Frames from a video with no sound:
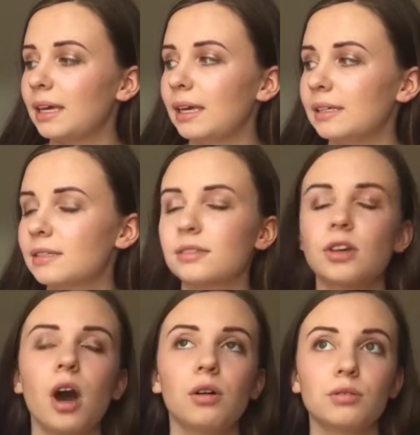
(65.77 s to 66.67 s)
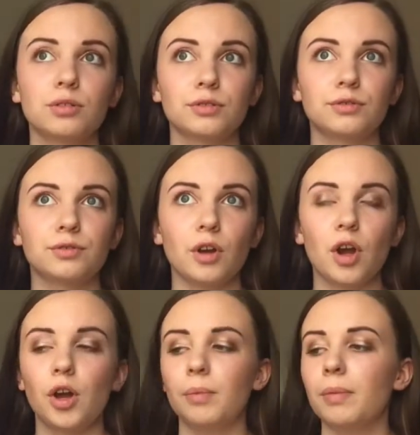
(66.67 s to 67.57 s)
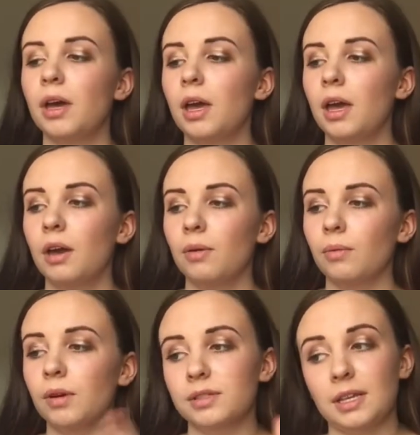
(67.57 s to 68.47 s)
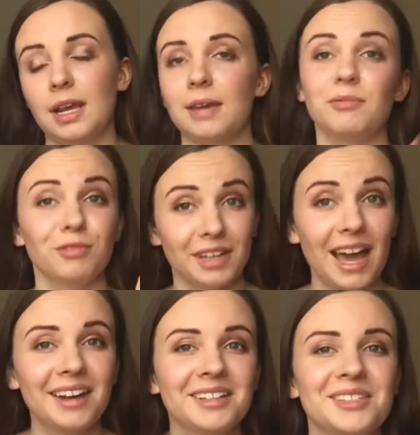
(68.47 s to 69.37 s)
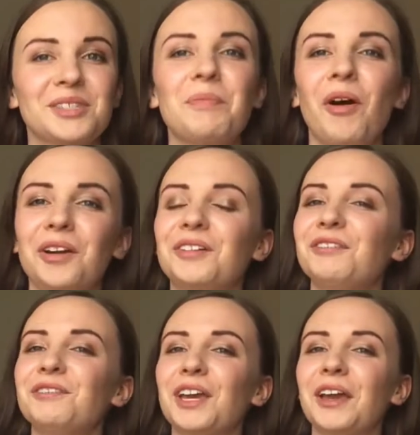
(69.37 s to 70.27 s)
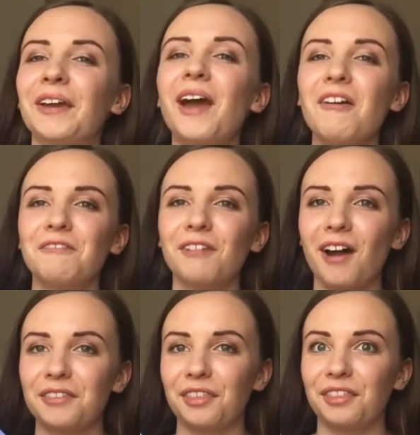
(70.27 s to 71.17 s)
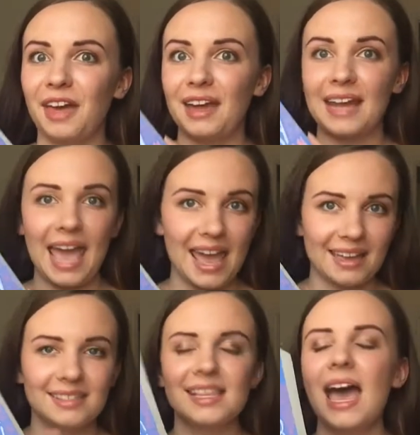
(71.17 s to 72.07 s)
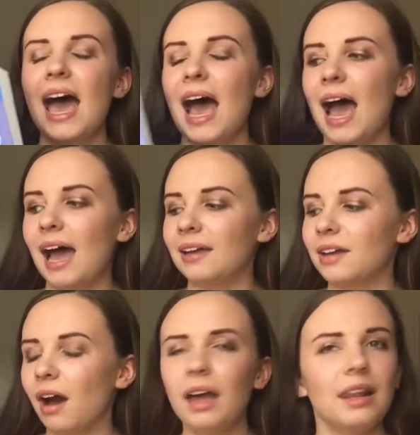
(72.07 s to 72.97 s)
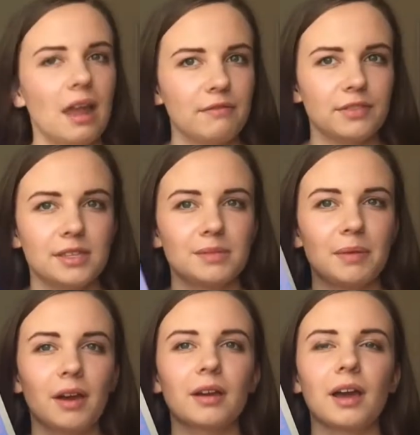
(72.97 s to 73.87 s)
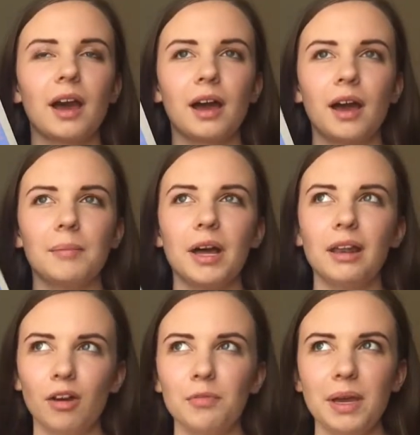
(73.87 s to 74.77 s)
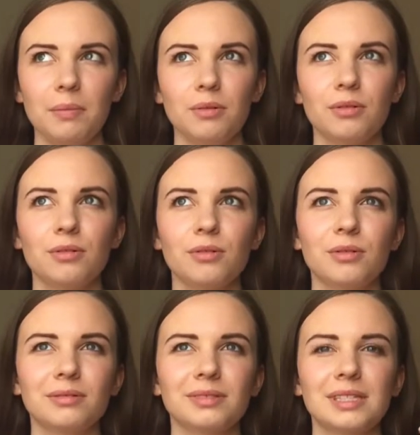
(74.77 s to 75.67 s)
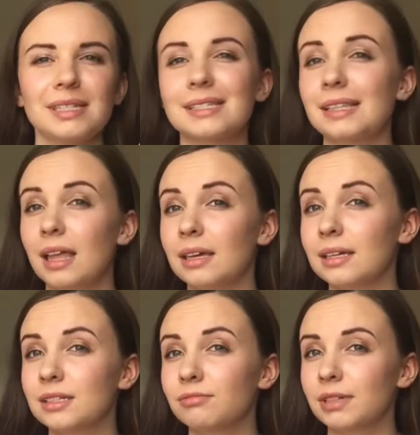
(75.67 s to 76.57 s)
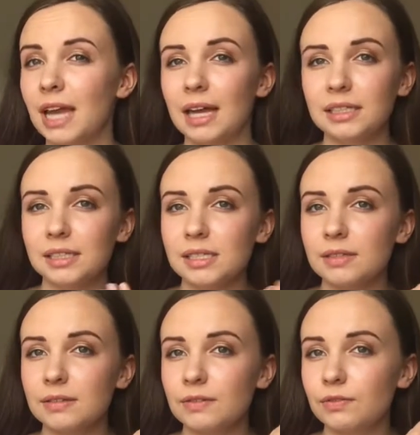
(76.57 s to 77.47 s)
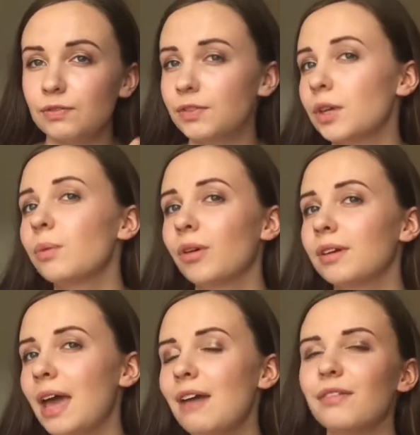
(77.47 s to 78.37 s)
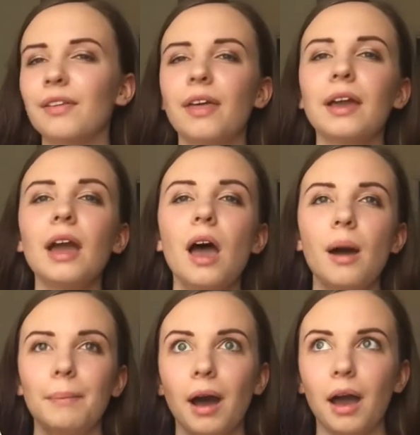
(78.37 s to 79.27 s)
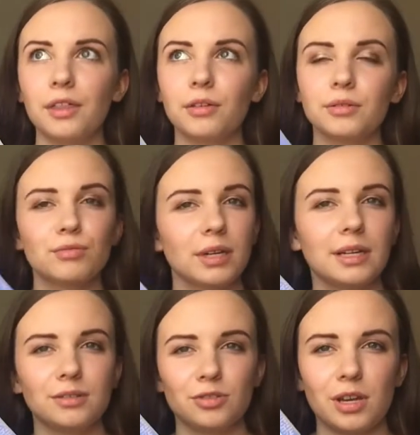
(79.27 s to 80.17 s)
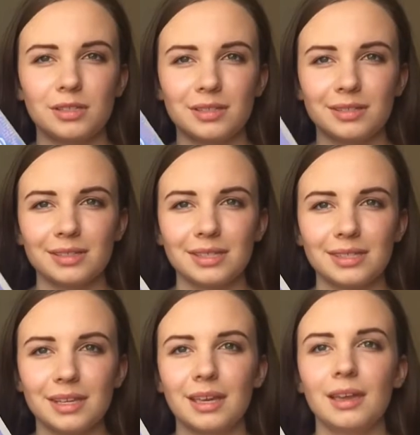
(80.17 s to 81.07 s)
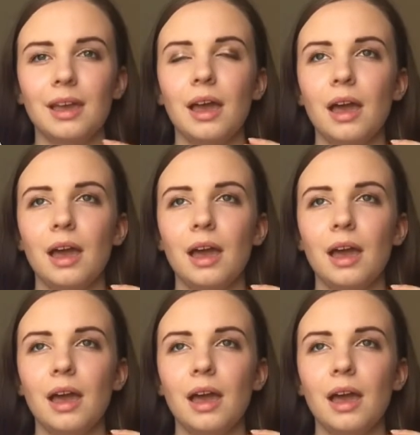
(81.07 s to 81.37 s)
It's told from, what's her name, Rhiannon's point of view rather than A's. And I loved this book. A lot of people disliked Rhiannon's view on everything, but I thought it was really interesting to see